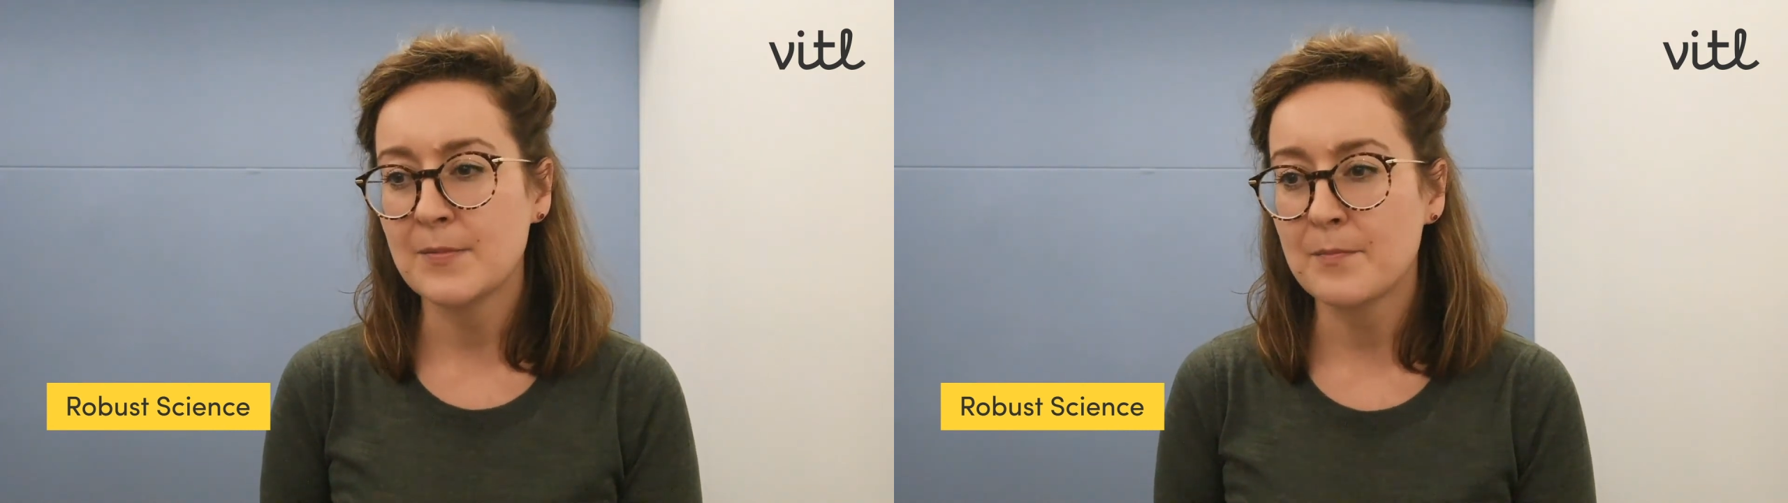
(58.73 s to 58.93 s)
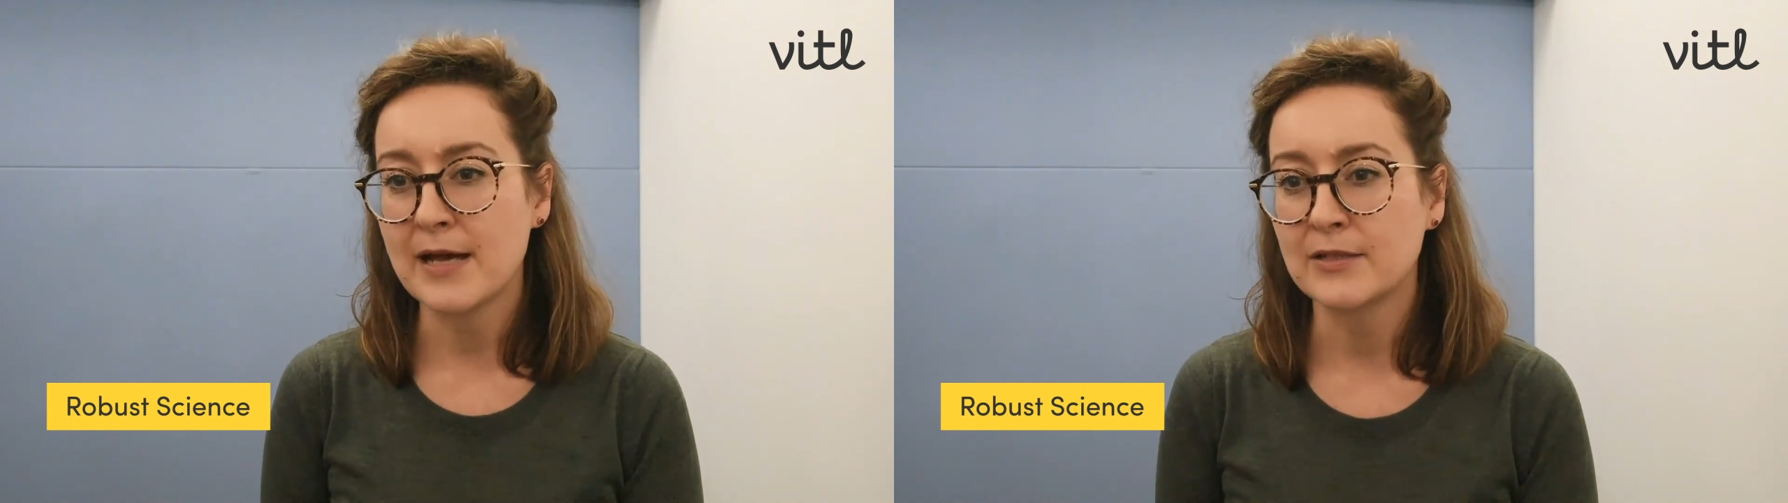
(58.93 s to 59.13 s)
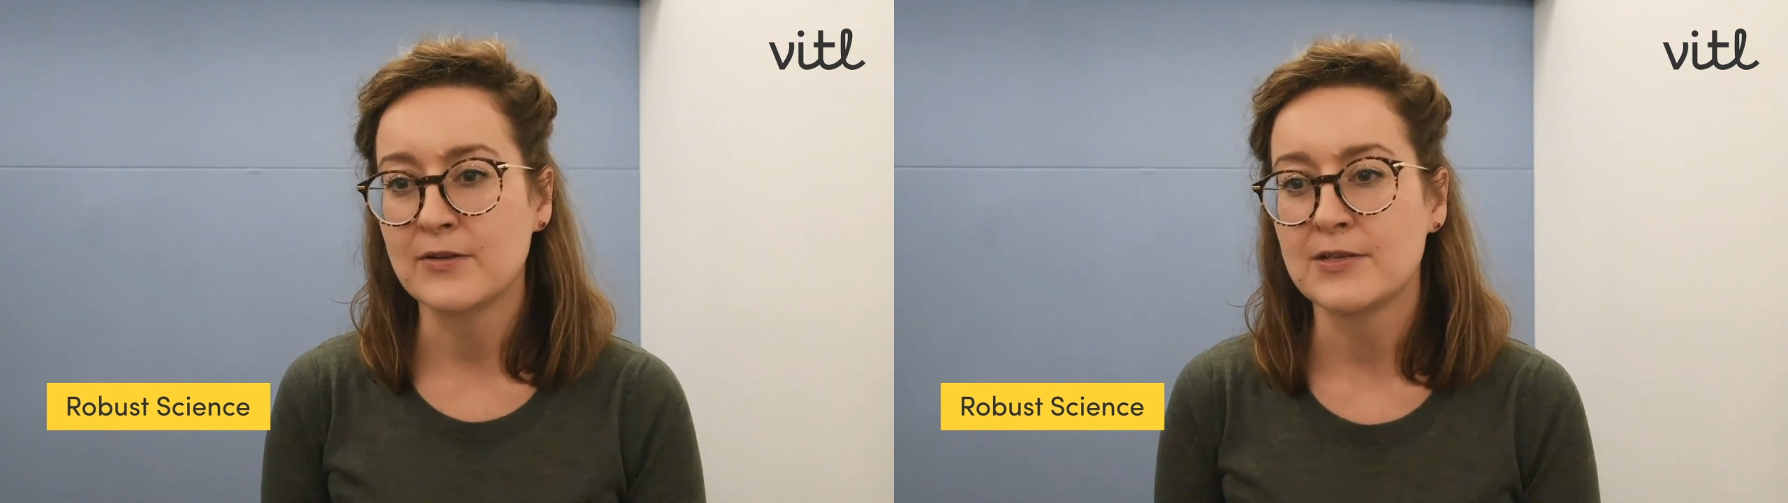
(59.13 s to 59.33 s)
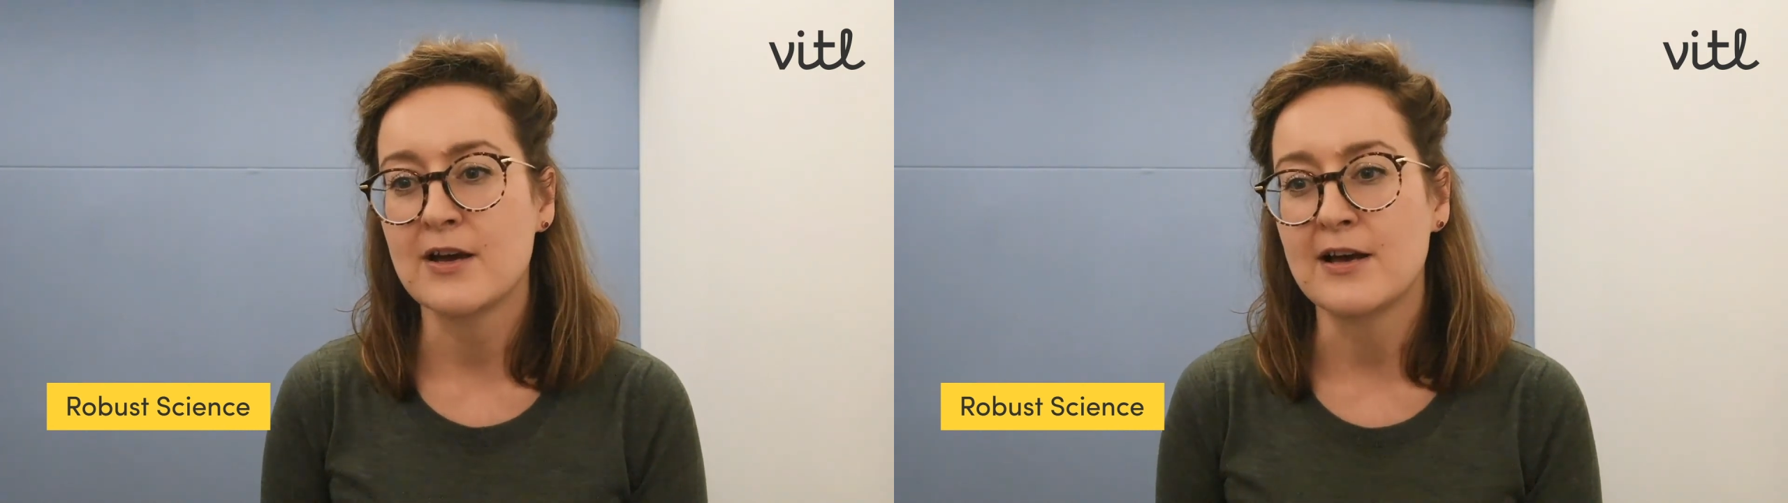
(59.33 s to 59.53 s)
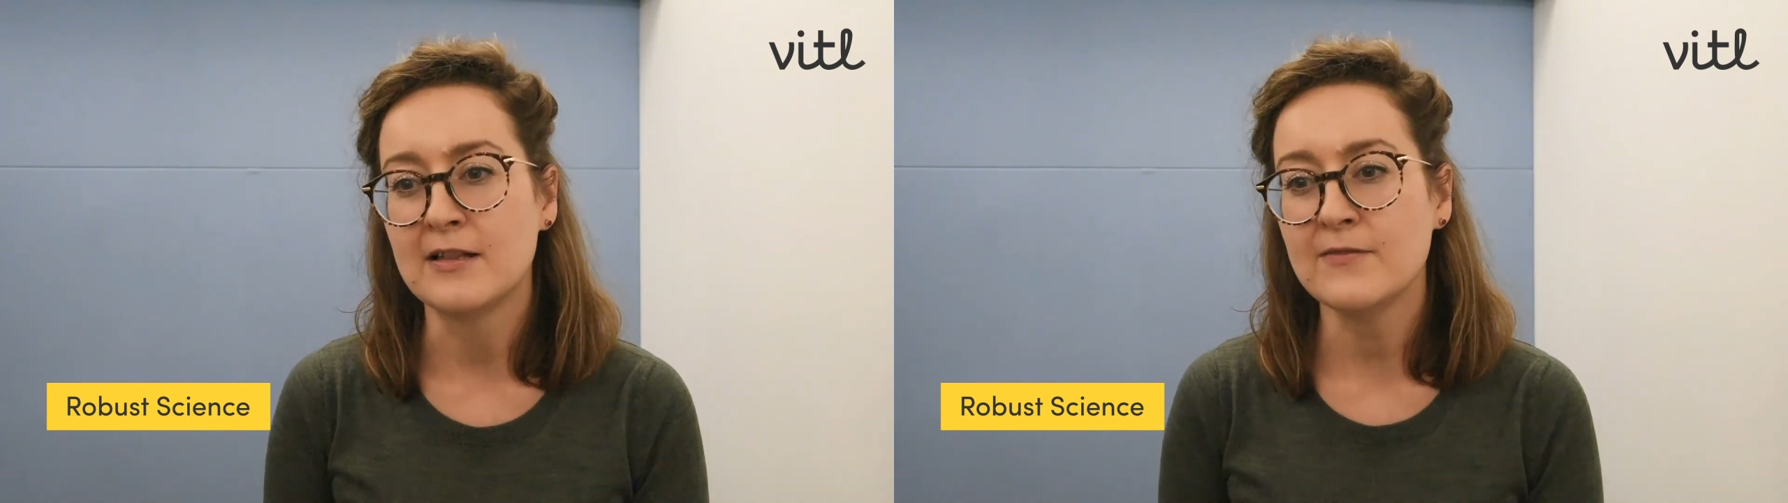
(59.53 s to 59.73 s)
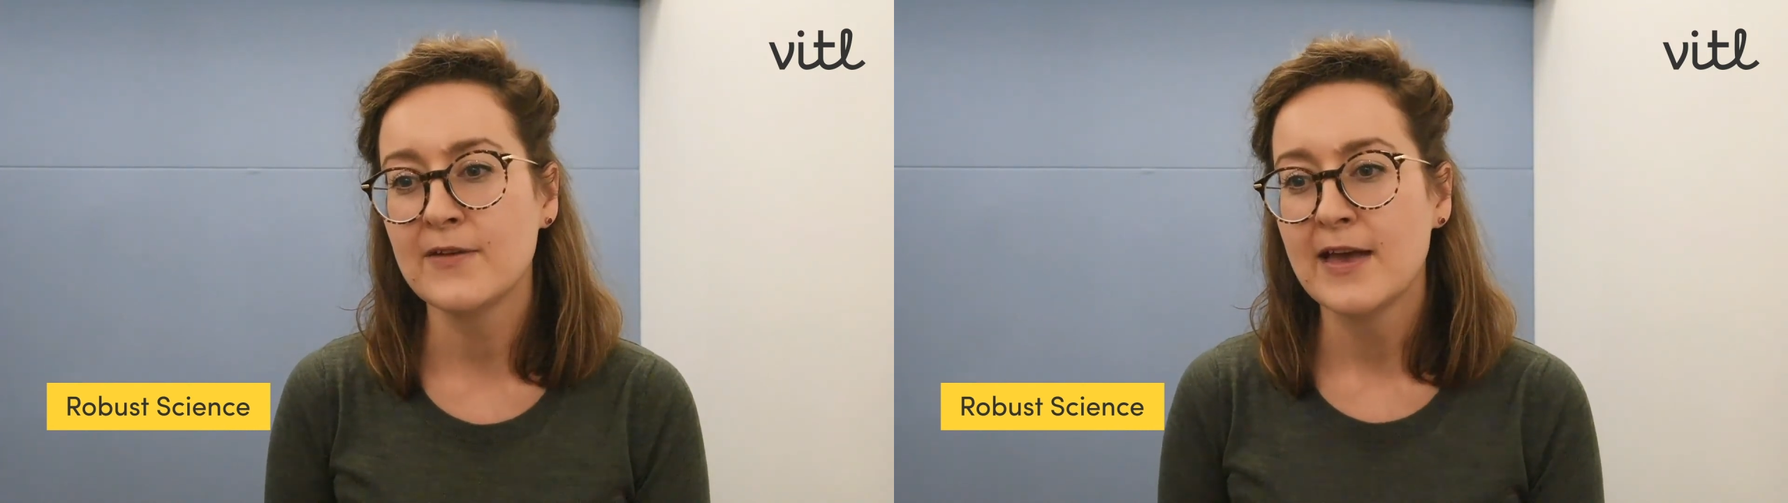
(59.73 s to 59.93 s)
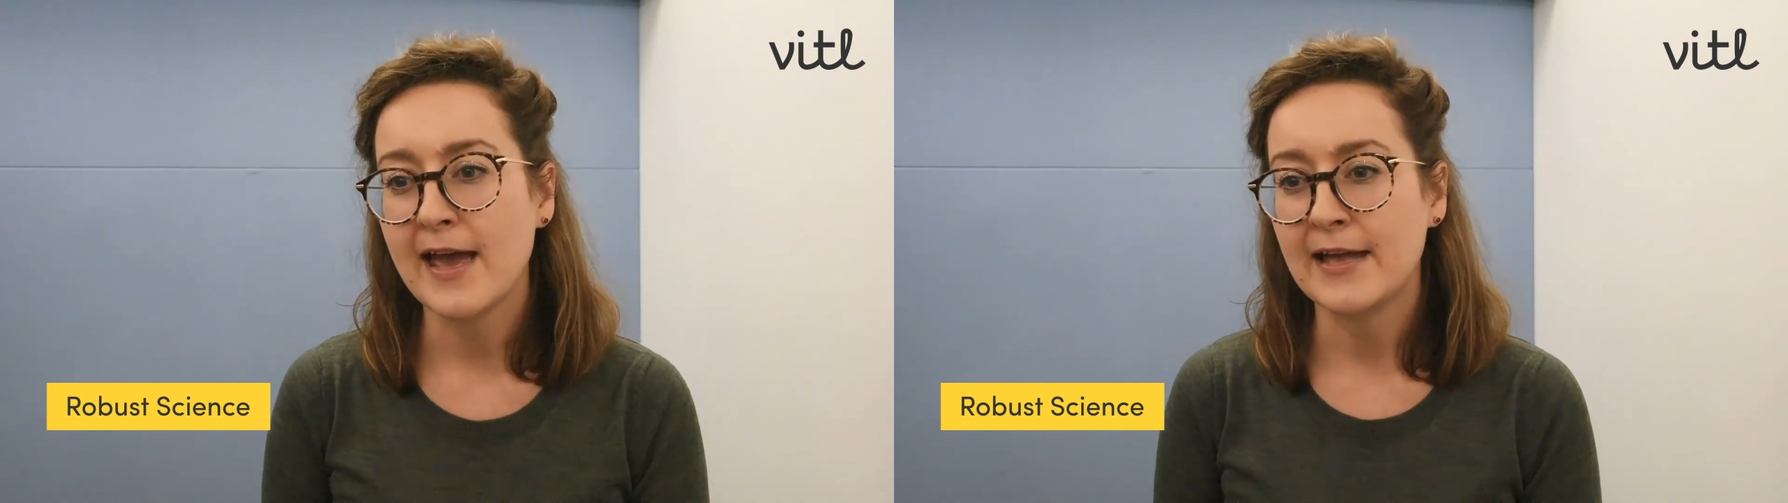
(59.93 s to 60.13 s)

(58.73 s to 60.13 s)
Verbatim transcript: impact on your health